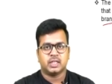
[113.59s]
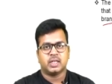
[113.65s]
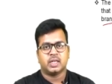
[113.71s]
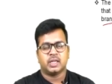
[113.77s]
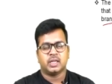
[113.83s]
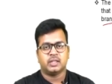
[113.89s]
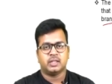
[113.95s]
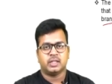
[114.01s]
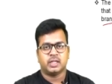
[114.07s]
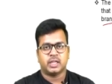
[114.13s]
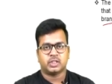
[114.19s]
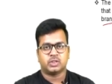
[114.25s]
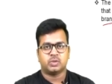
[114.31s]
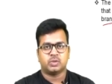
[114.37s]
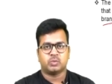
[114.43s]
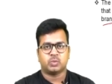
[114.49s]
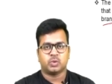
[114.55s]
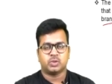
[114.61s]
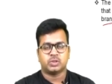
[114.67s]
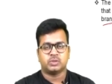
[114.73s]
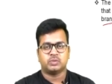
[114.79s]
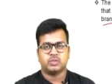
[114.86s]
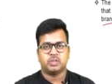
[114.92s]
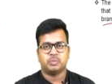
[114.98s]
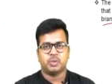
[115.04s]
and actual
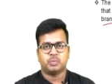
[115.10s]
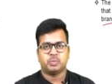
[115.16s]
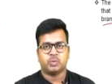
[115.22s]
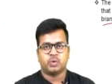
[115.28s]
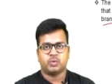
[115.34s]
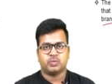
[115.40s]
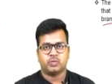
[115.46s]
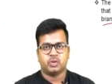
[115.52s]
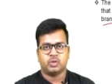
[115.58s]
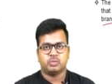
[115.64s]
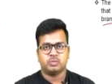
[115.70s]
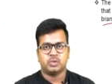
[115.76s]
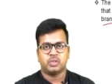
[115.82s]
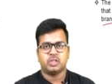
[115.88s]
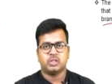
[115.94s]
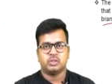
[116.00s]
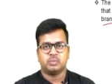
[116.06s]
process will be performed